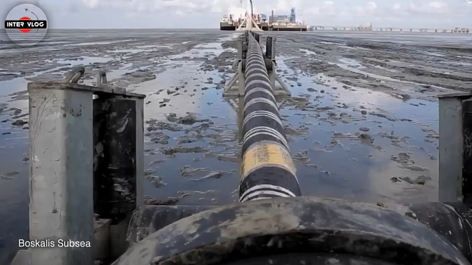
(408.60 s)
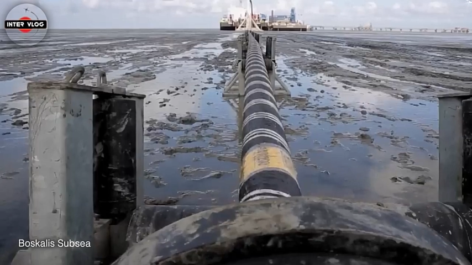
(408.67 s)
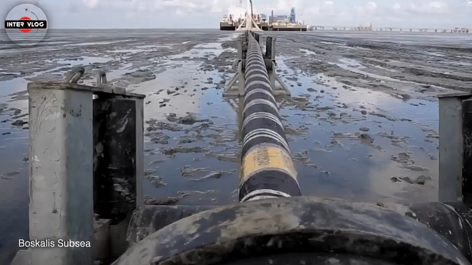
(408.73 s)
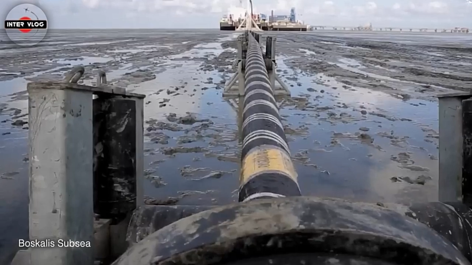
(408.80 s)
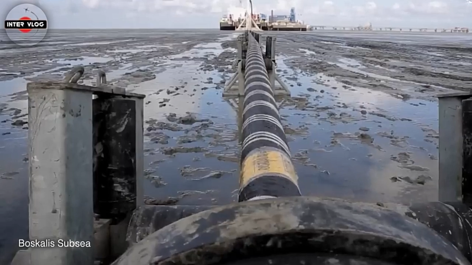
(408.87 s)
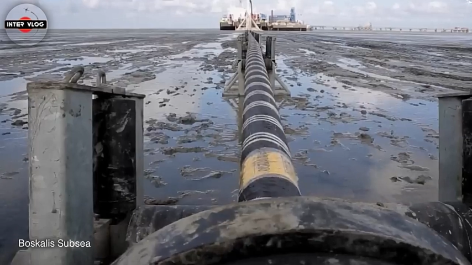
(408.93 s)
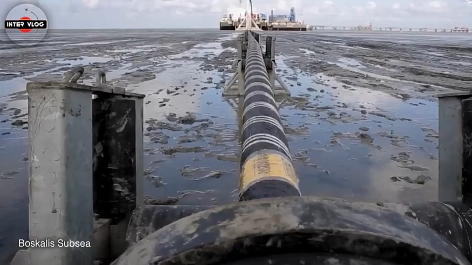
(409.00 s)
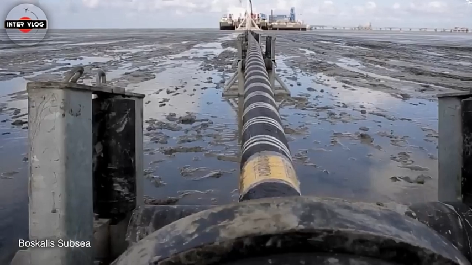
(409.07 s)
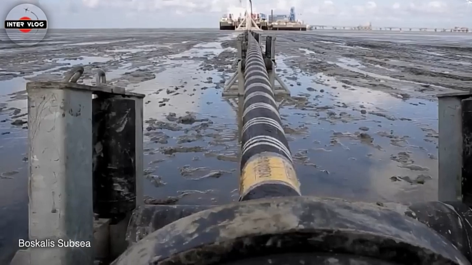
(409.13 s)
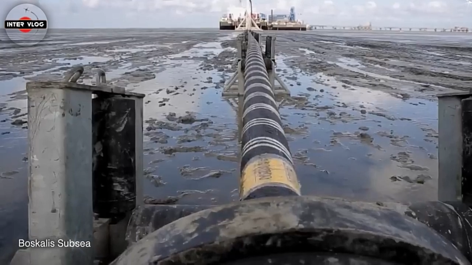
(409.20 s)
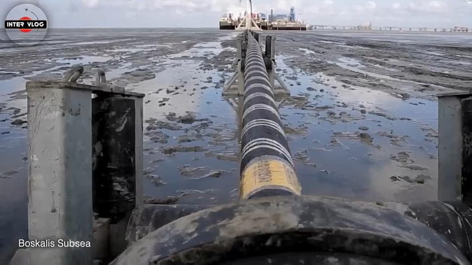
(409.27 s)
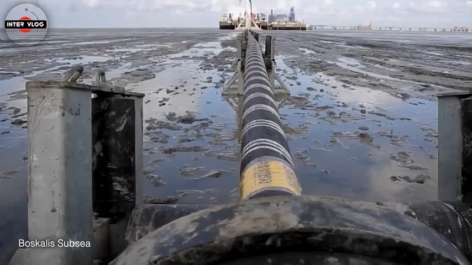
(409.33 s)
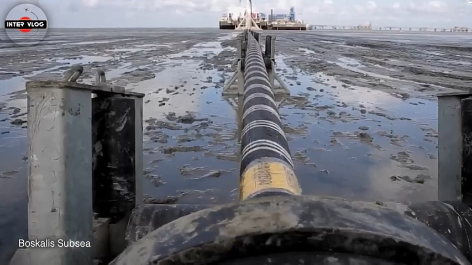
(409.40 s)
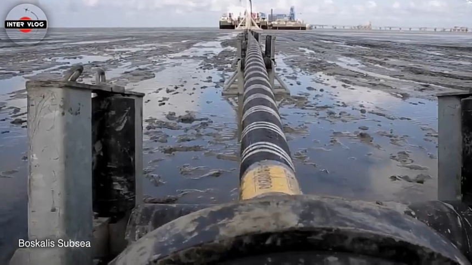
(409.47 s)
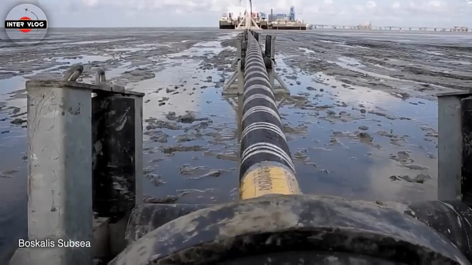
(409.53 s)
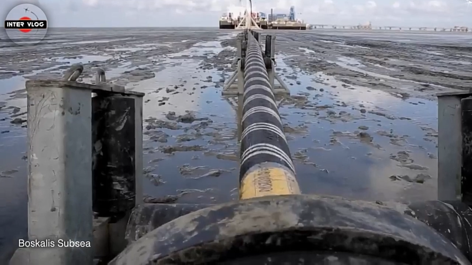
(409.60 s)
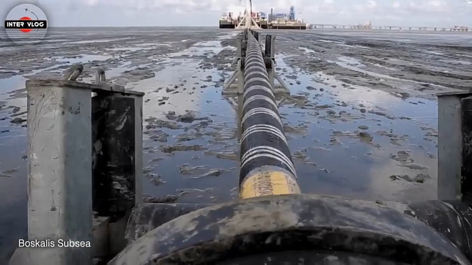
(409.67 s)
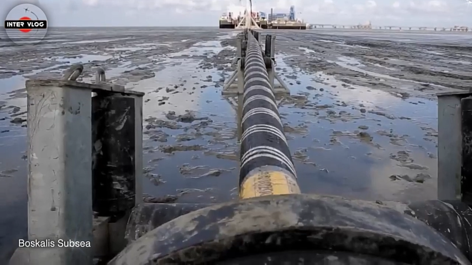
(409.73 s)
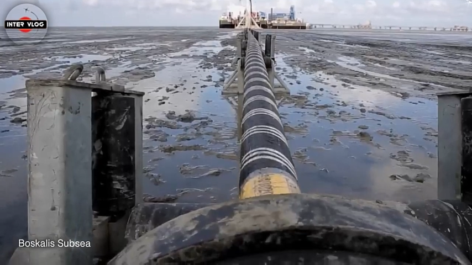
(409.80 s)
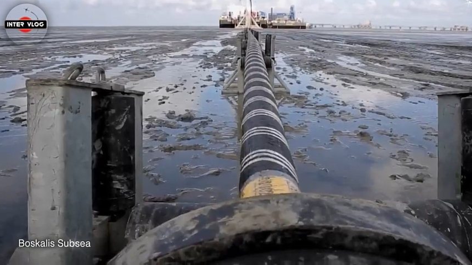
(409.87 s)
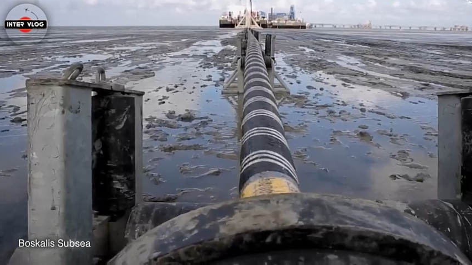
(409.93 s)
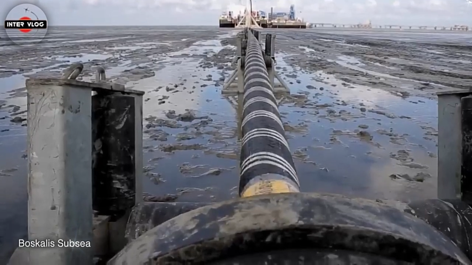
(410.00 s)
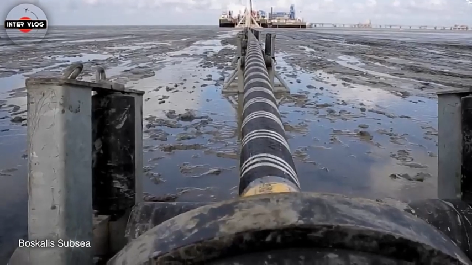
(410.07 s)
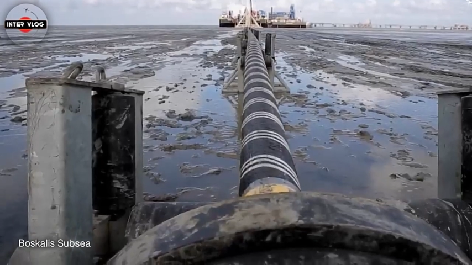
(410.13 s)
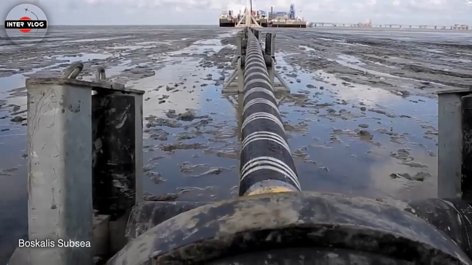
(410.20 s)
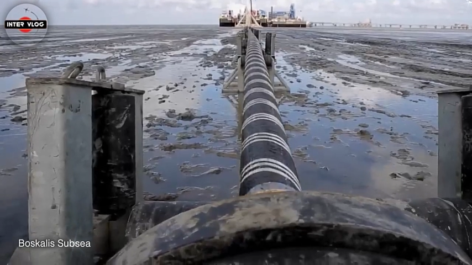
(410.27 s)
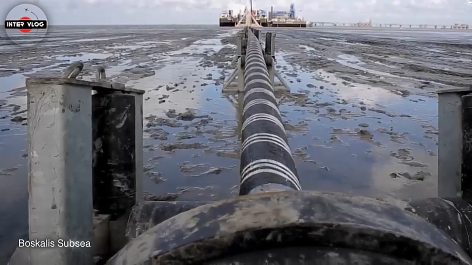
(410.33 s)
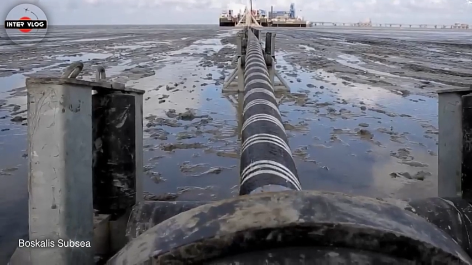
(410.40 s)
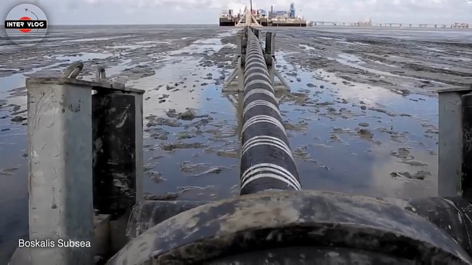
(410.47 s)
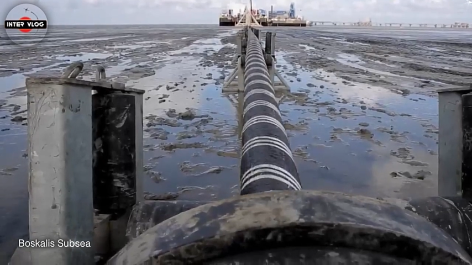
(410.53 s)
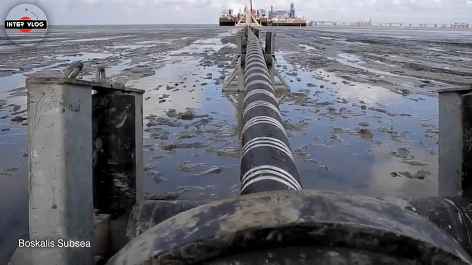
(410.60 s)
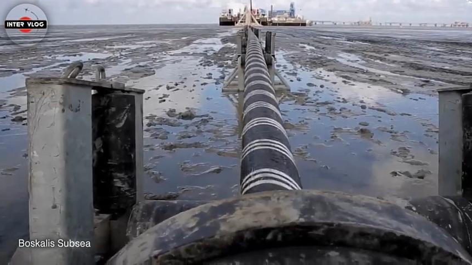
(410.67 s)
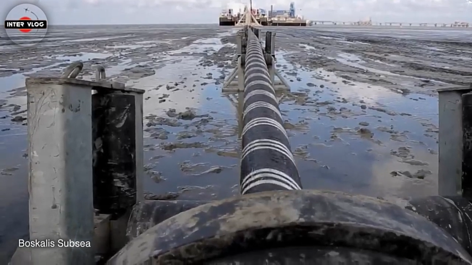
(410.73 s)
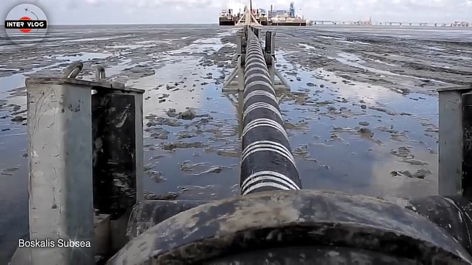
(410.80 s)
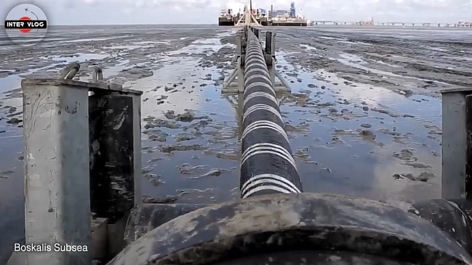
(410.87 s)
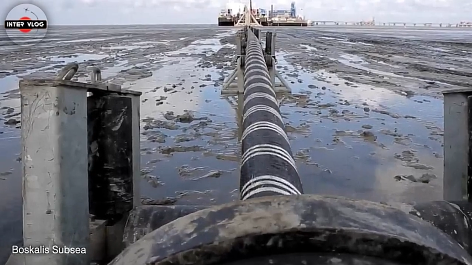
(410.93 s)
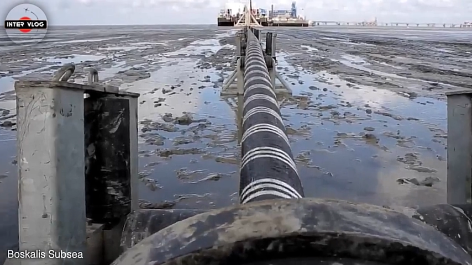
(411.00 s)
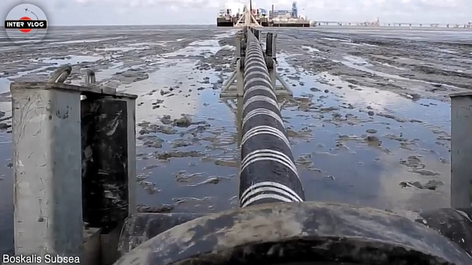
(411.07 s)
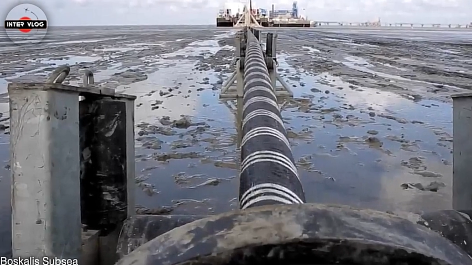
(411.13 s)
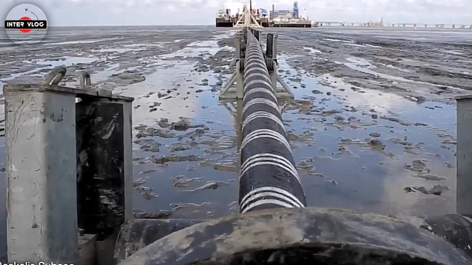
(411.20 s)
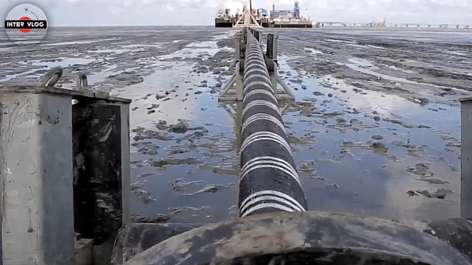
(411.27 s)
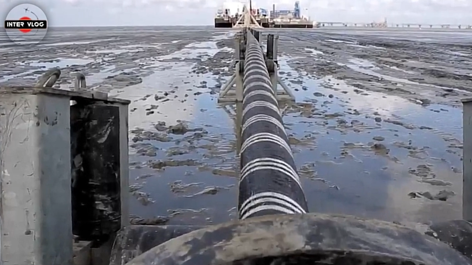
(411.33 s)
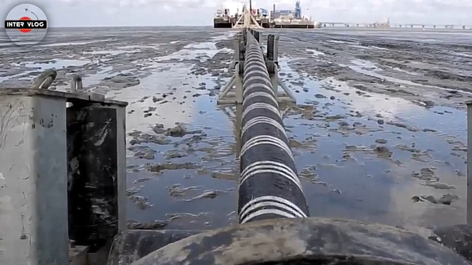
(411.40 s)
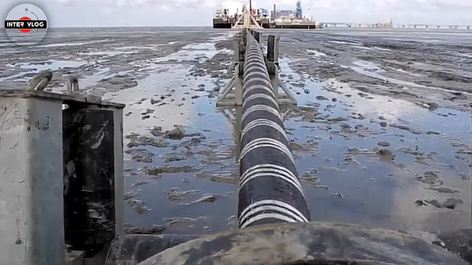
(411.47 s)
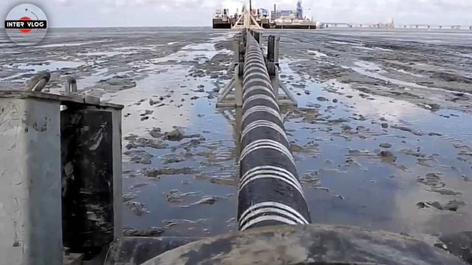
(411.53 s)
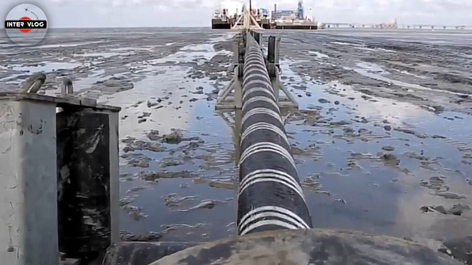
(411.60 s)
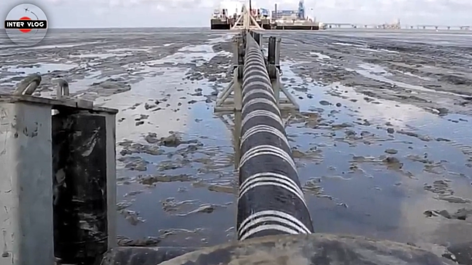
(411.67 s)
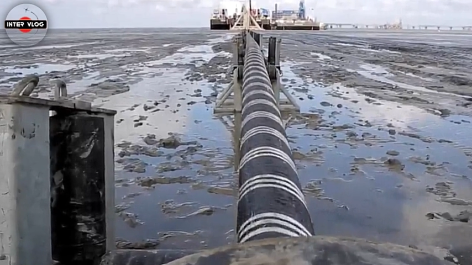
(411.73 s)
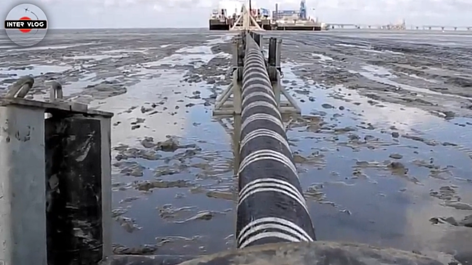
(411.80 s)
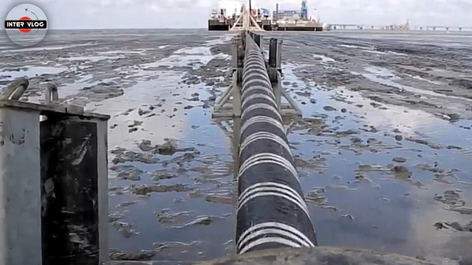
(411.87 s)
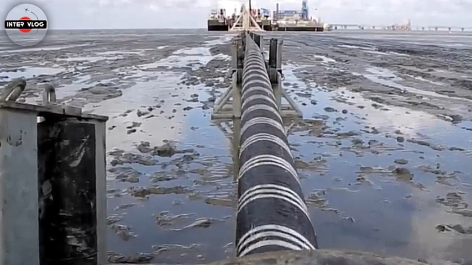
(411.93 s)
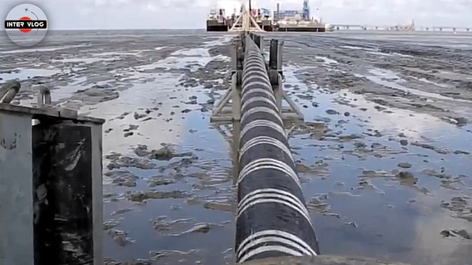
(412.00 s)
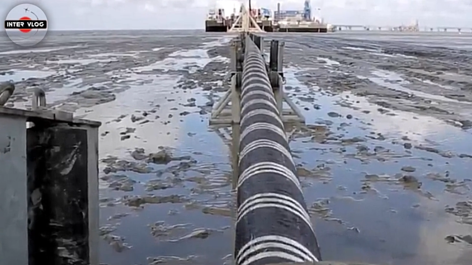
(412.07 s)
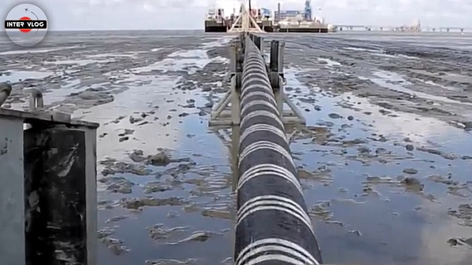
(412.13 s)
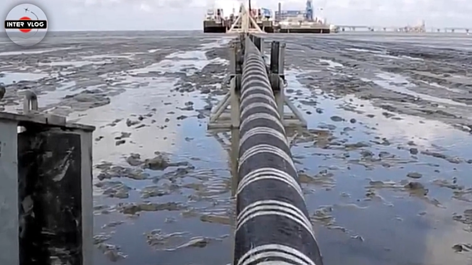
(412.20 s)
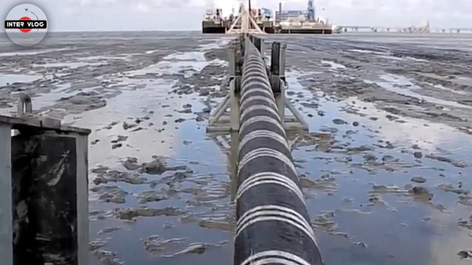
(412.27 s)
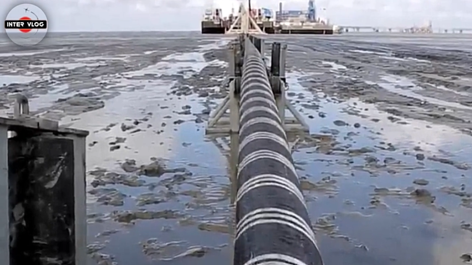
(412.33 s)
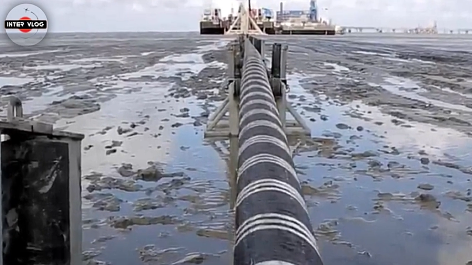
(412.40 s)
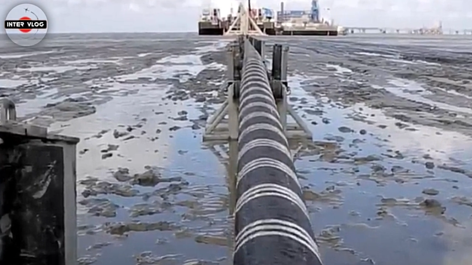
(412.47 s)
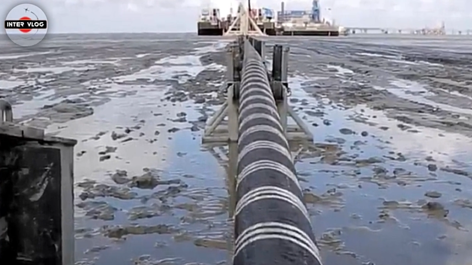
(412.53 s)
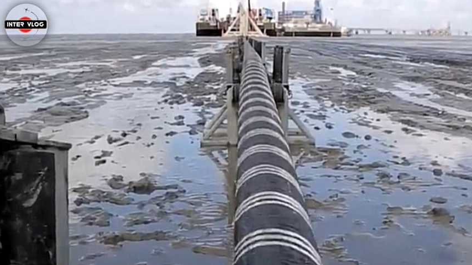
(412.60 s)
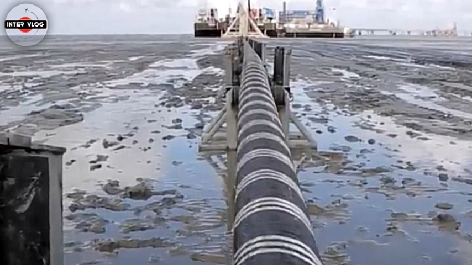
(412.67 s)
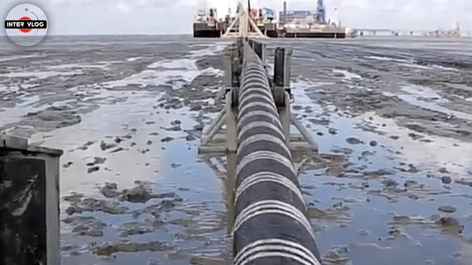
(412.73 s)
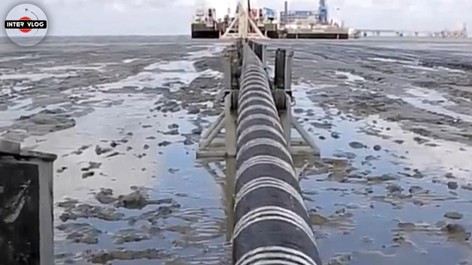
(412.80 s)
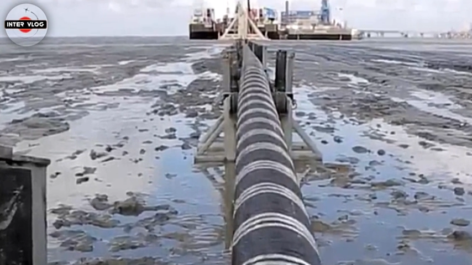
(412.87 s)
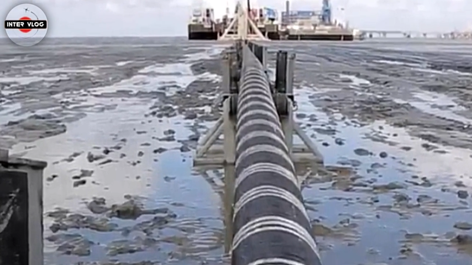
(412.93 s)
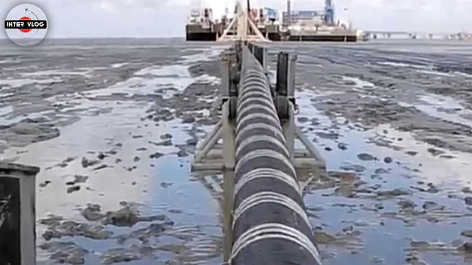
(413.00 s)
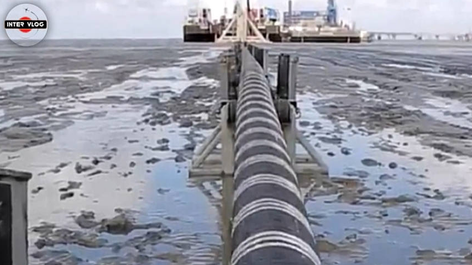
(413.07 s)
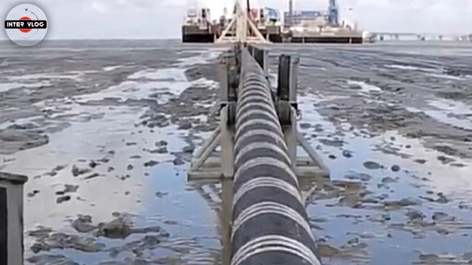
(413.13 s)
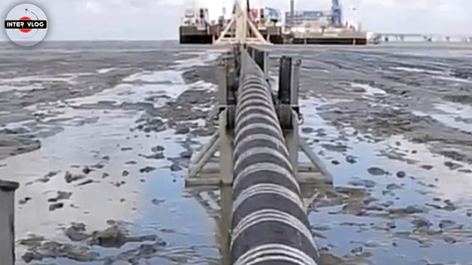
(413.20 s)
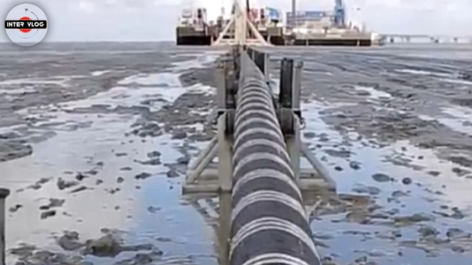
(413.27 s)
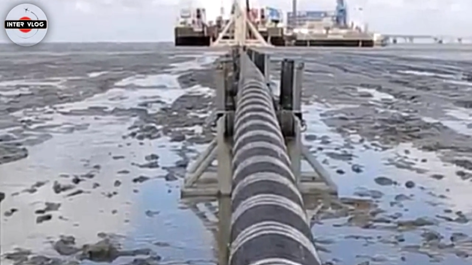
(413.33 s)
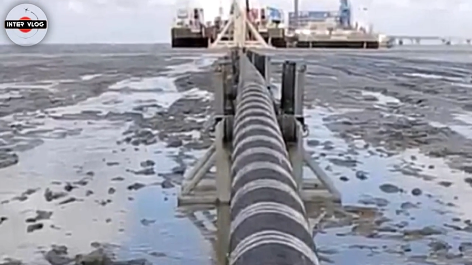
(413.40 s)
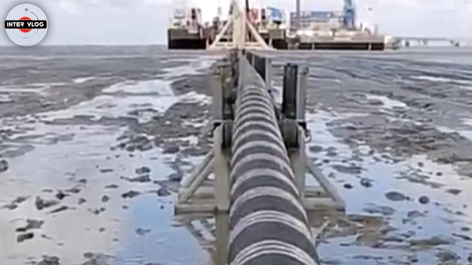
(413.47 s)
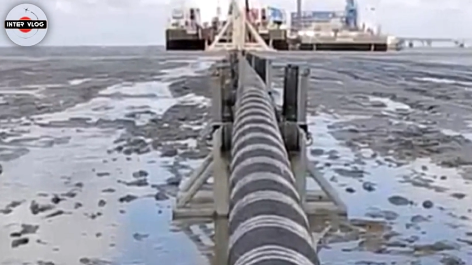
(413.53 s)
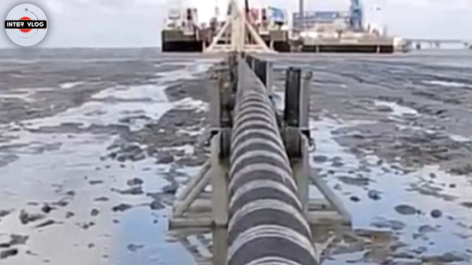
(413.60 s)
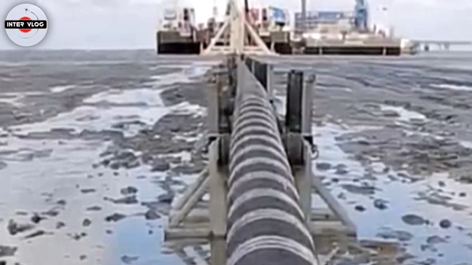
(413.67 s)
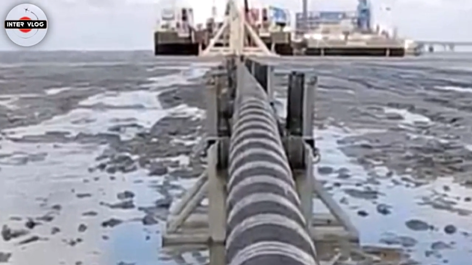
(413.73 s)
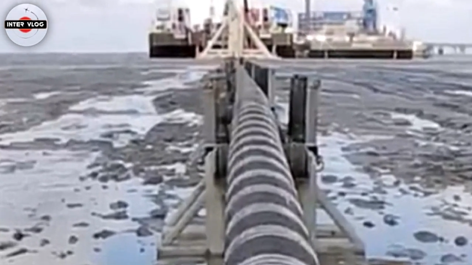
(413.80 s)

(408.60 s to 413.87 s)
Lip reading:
No face is visible, so there are no lips to read.